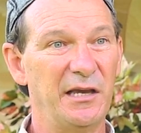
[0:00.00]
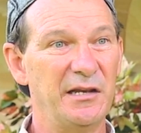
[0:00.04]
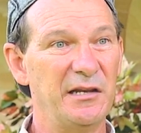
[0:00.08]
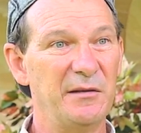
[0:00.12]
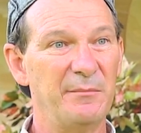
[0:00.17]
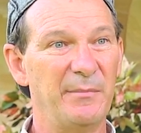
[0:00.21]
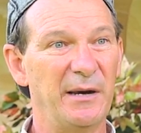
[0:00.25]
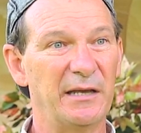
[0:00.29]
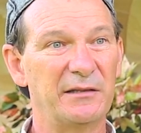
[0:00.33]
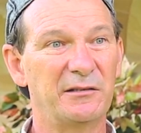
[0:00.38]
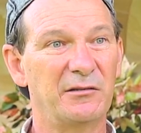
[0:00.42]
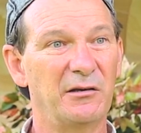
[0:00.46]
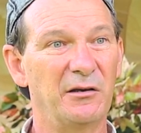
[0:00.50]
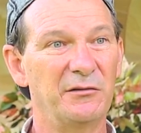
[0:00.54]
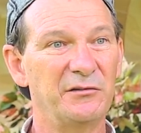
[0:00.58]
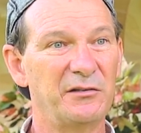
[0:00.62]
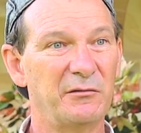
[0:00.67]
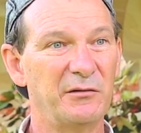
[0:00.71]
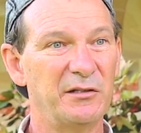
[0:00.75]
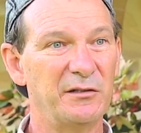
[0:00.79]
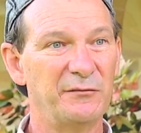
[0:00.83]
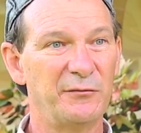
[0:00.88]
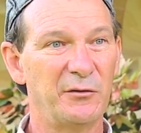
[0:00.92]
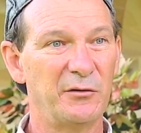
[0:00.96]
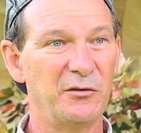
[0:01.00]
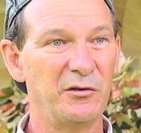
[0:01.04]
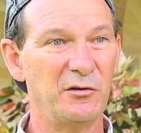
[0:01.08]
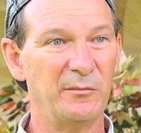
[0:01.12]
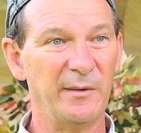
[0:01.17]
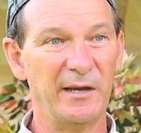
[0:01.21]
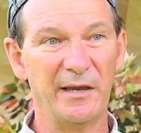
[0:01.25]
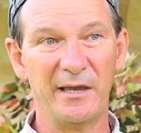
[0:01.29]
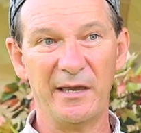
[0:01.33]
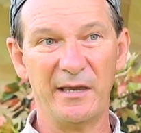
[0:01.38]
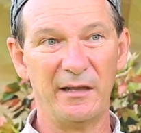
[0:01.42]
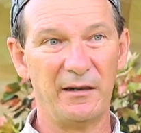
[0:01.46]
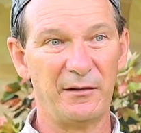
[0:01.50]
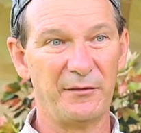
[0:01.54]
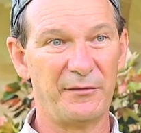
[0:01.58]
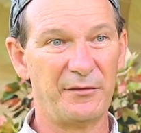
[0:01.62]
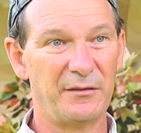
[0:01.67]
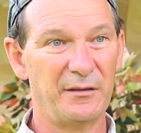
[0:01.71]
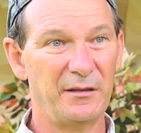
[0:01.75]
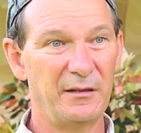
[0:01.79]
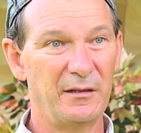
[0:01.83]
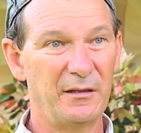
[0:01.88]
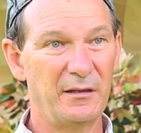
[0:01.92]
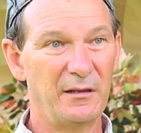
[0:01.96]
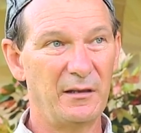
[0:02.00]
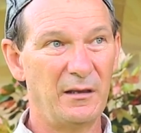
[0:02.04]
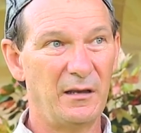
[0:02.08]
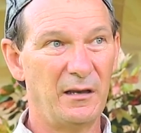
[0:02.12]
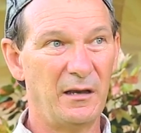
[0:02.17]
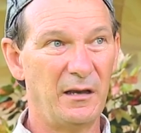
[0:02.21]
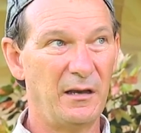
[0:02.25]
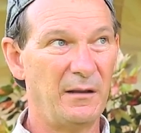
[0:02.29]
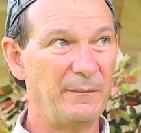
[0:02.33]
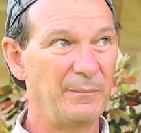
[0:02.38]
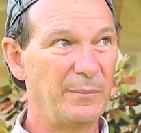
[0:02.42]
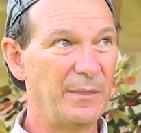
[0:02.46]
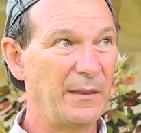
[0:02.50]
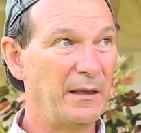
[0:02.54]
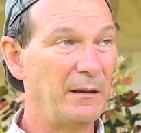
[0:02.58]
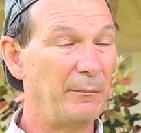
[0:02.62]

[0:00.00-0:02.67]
any bad consequence for human health. Um,